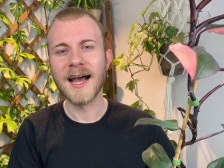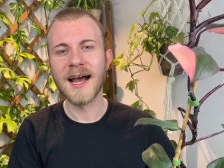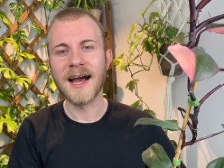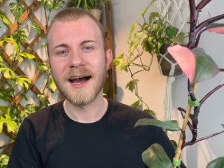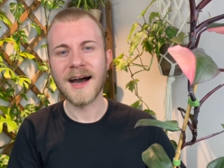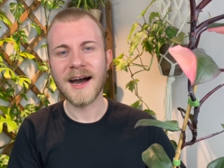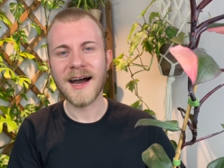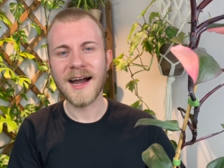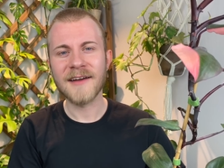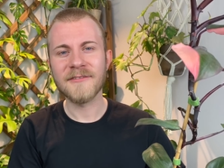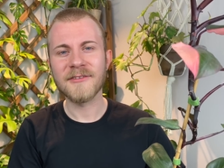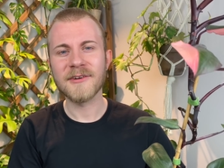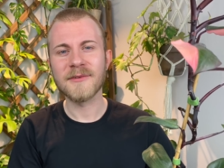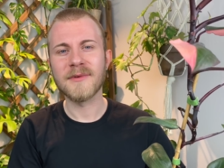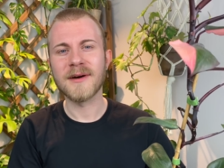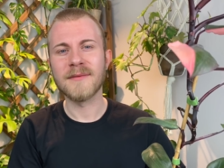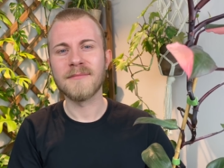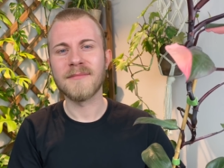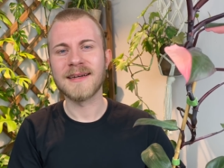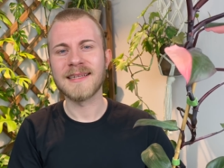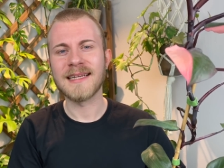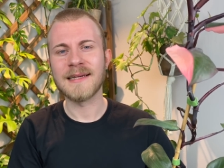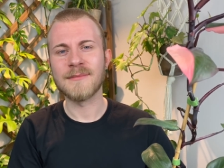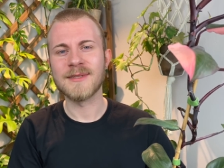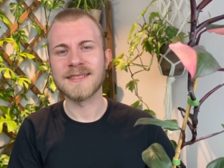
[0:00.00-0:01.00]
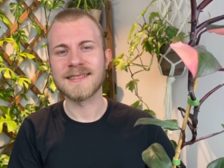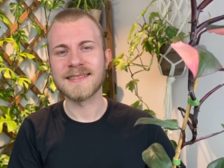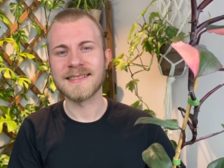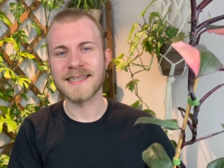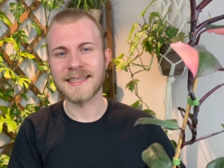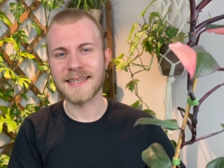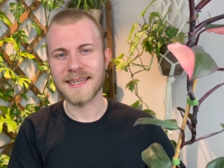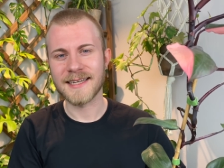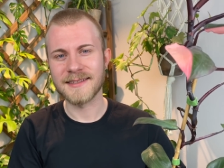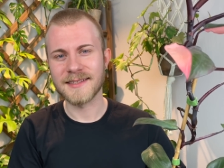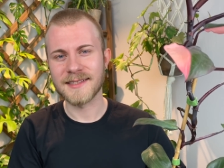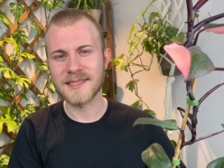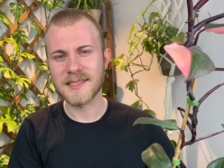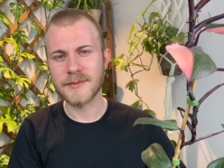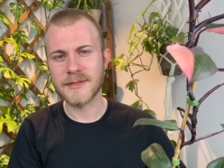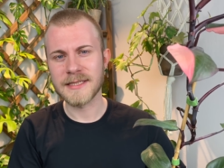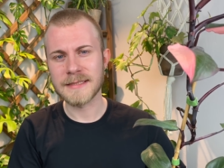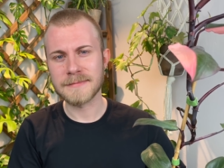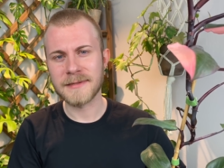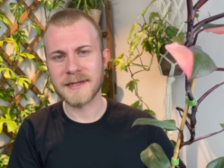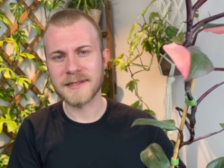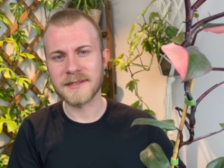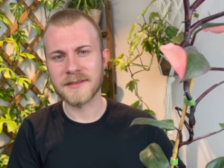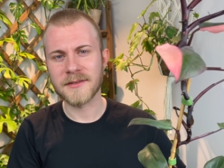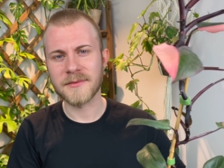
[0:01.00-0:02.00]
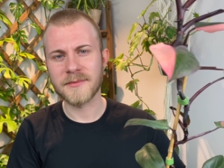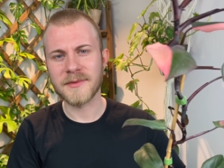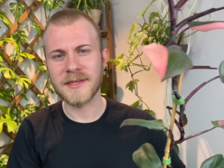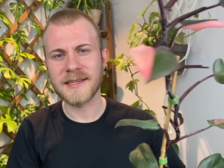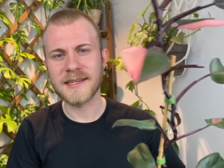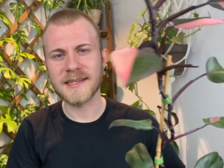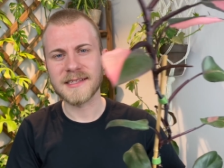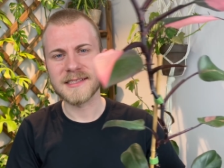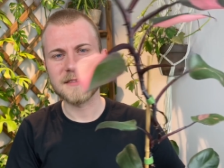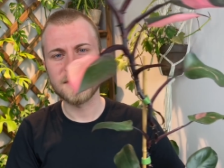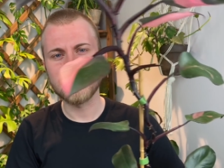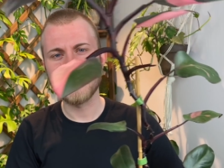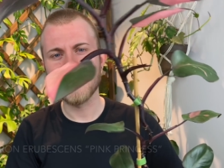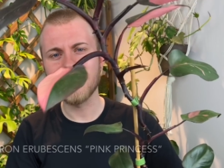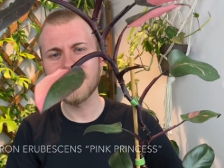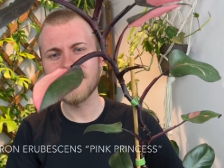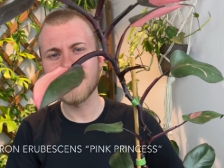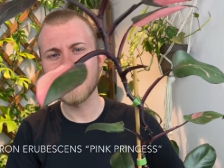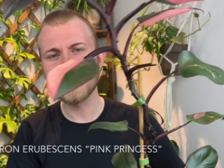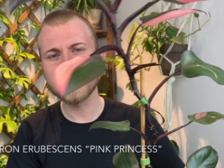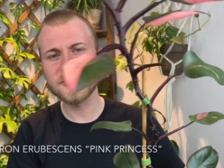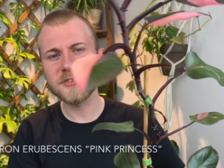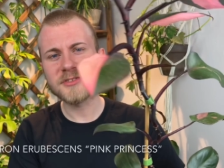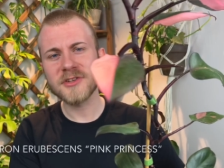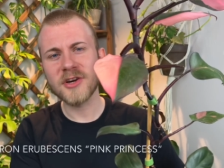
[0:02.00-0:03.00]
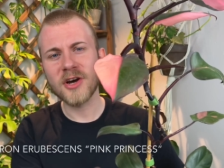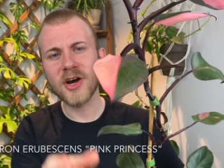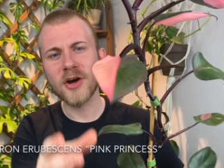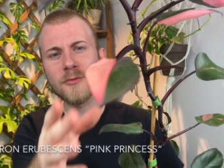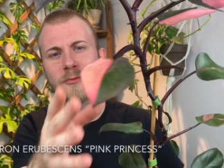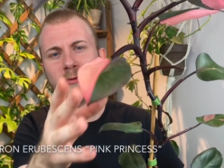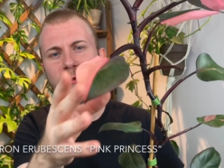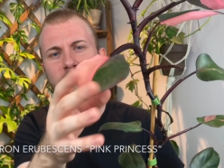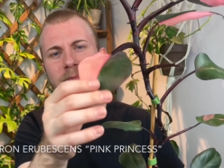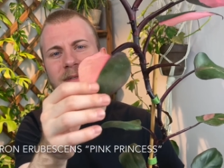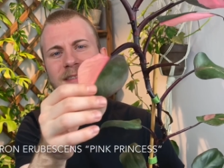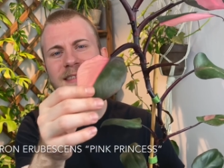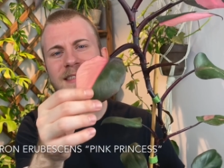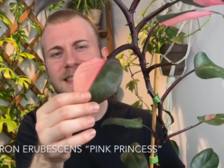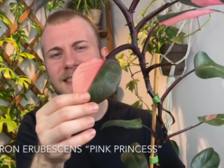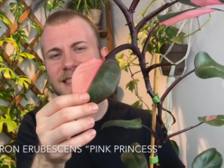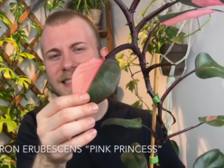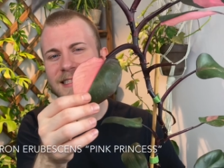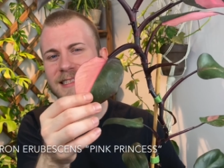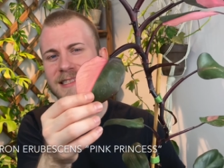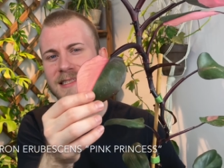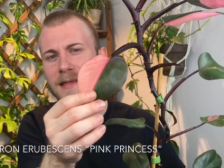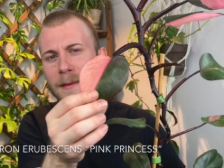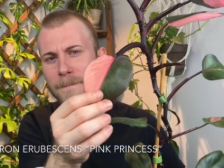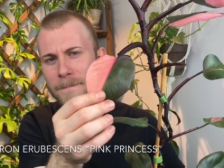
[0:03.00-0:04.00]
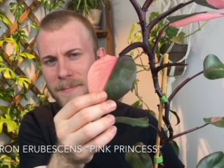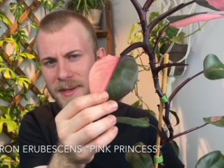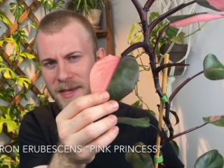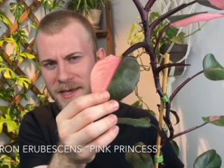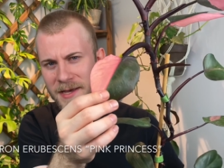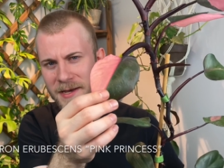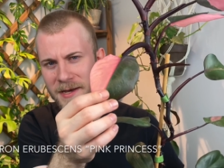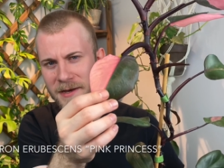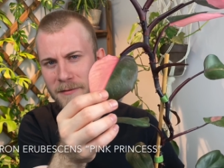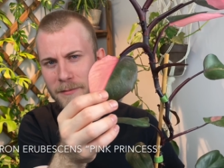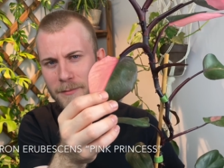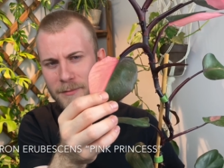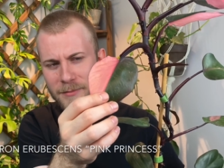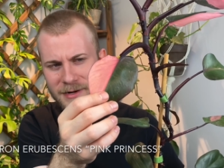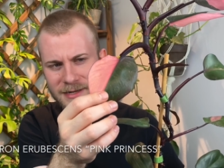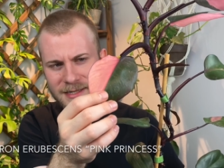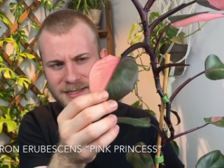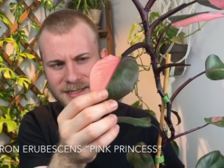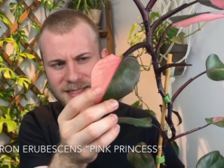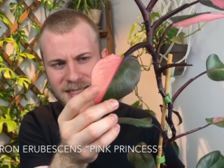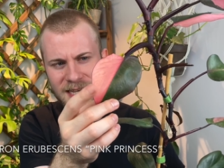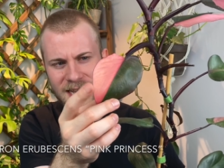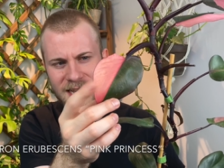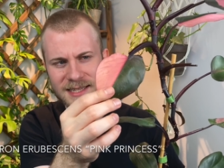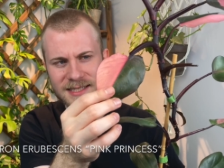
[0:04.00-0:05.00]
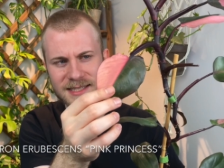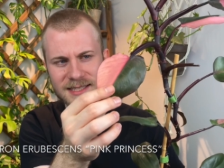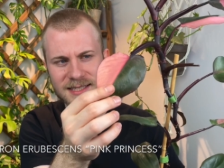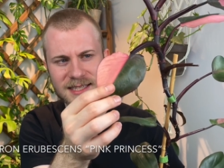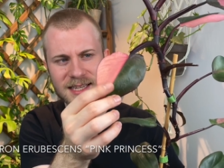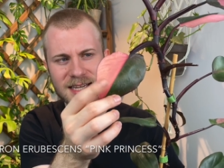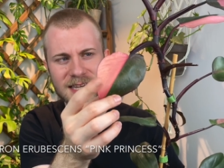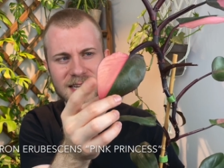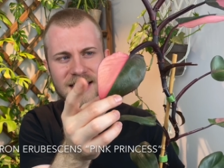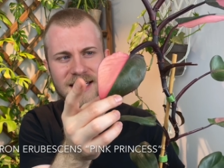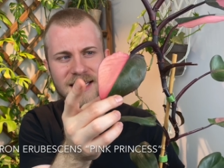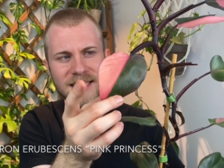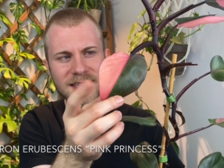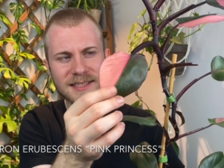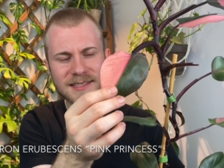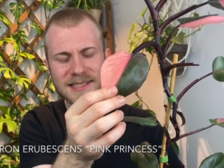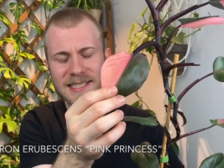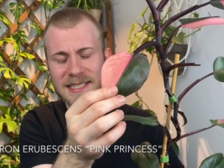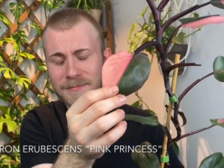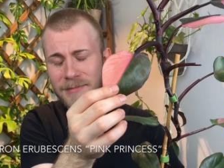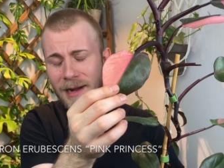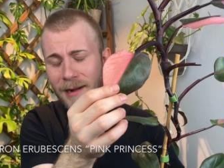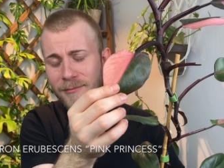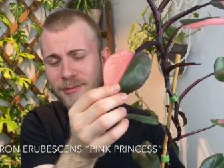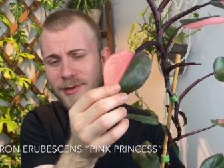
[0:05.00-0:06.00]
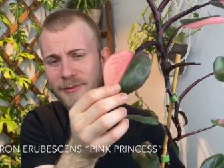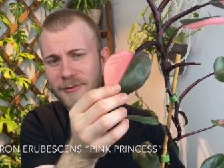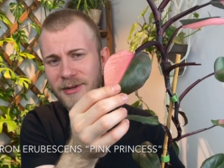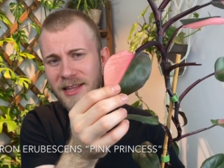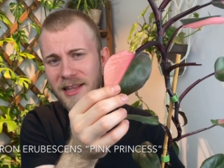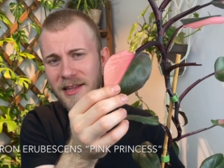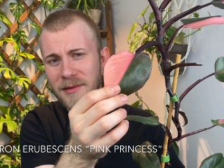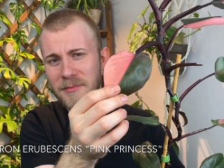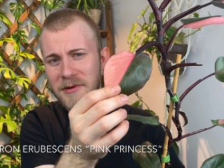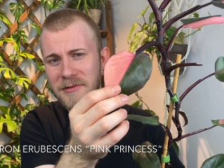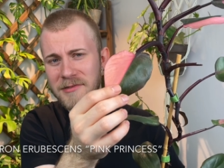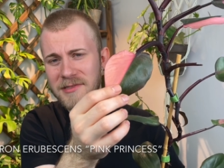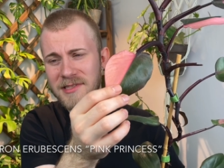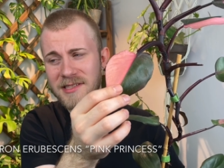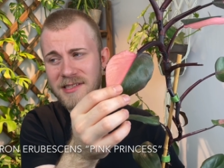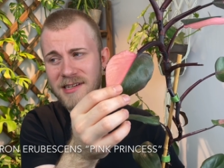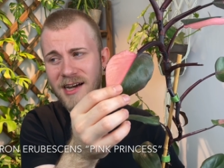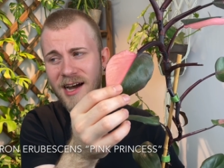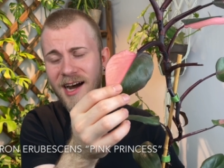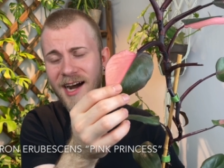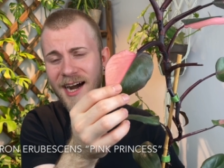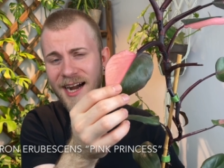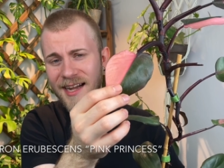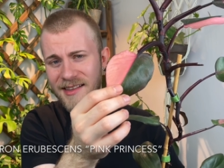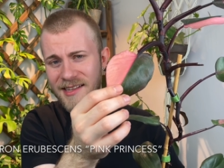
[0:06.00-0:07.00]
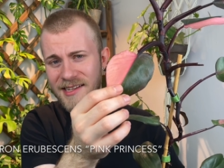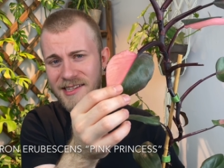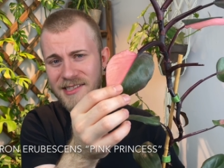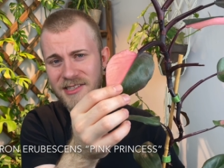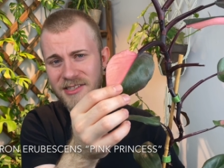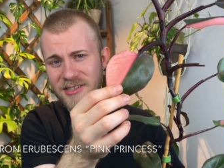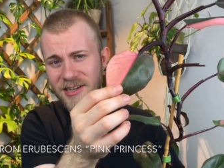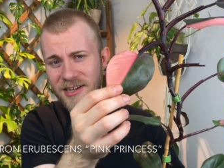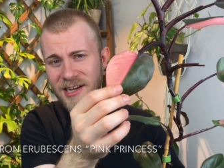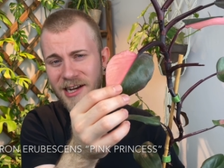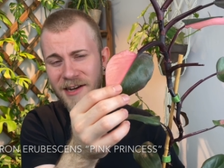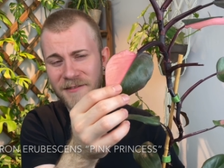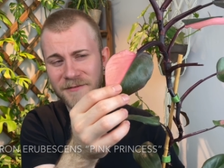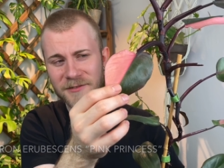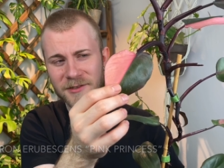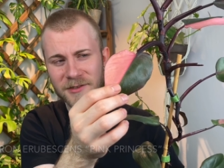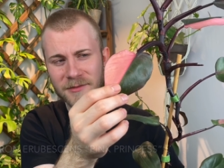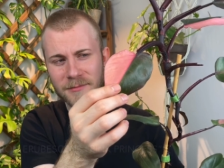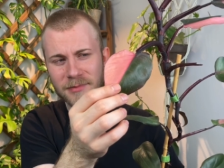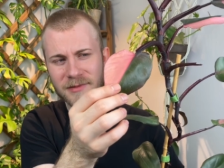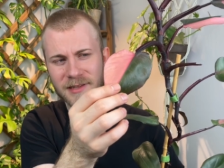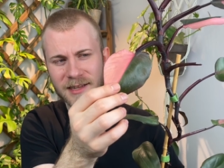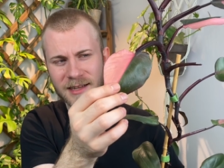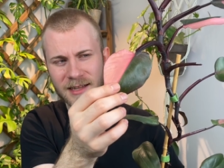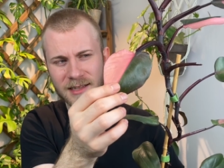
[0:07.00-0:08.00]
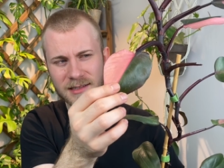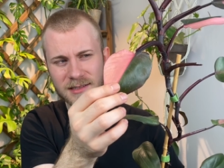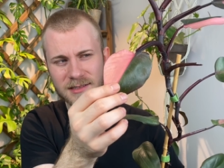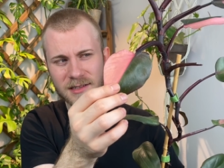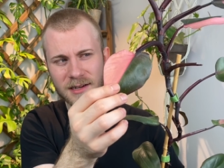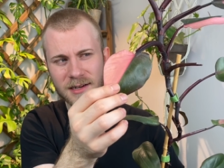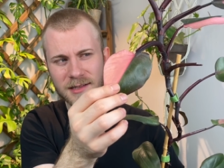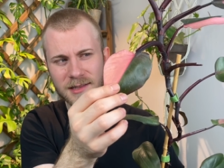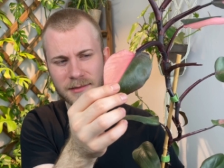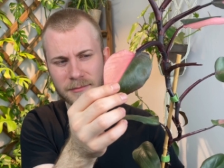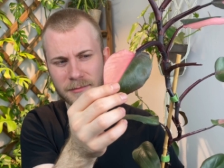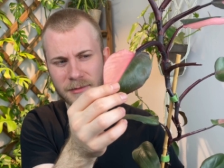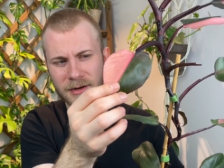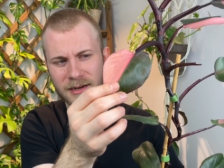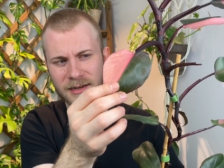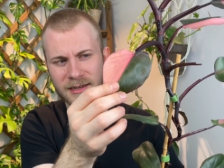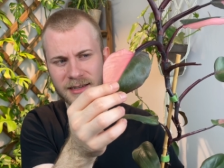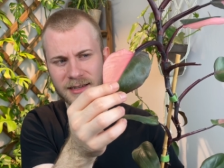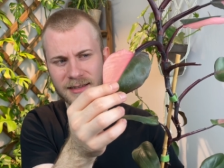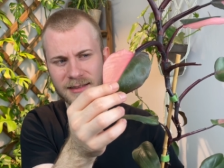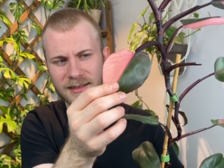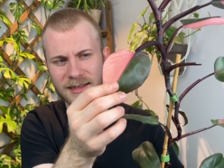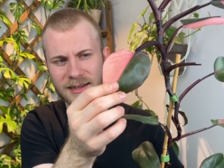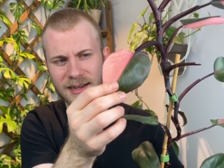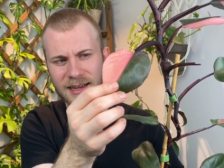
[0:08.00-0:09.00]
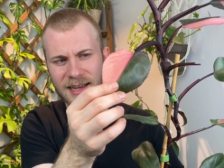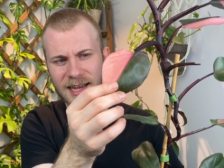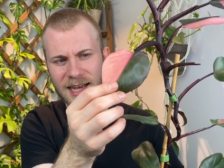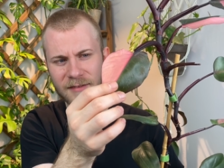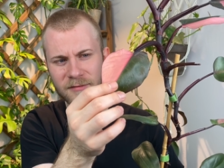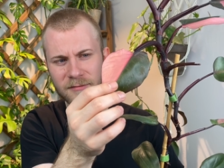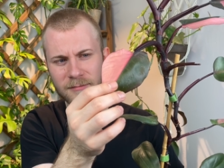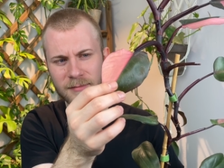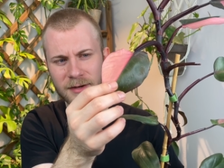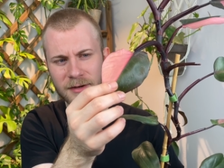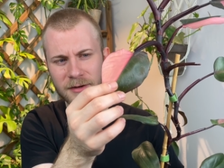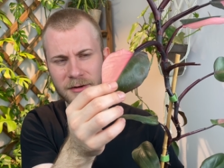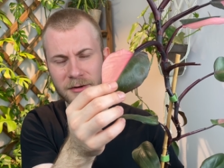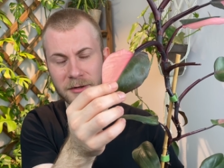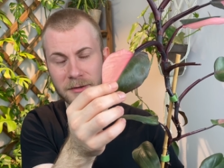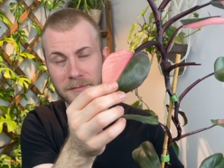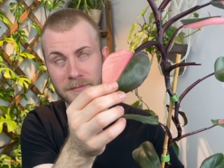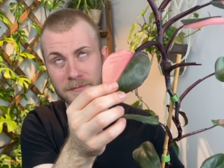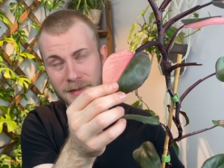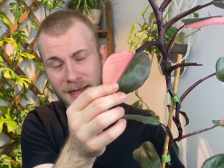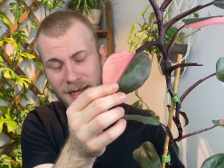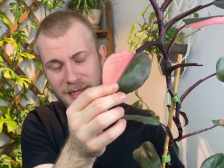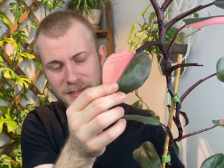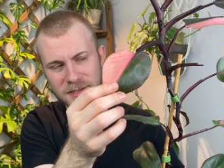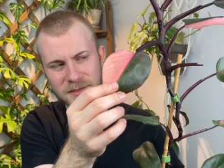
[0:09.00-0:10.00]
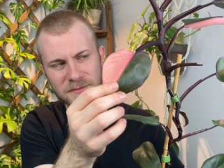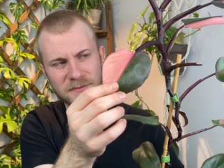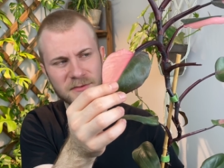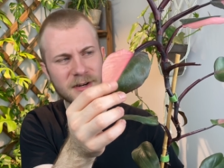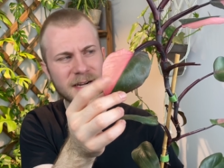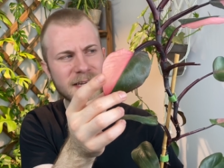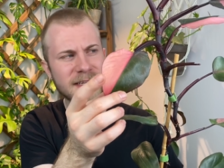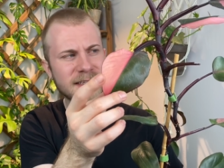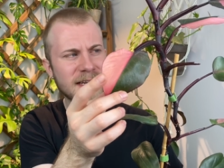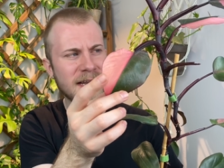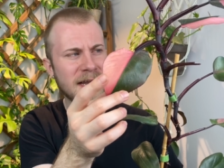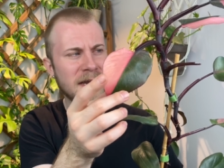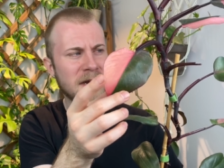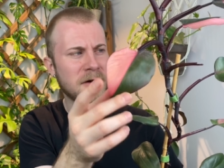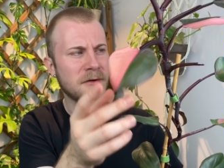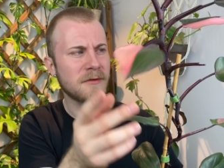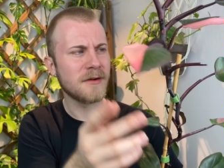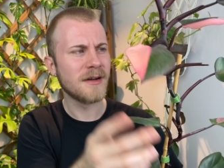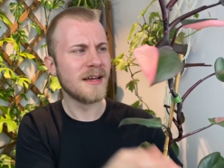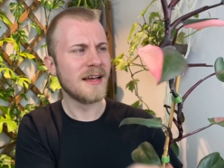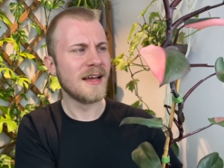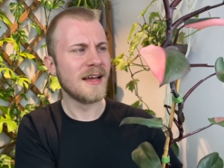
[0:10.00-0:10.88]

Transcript: Hi everyone, my name is Nick, and this week's plant of the week is Philodendron erubescens Pink Princess. This is probably one of the most highly sought after plants on the market that I have in my home as of right now,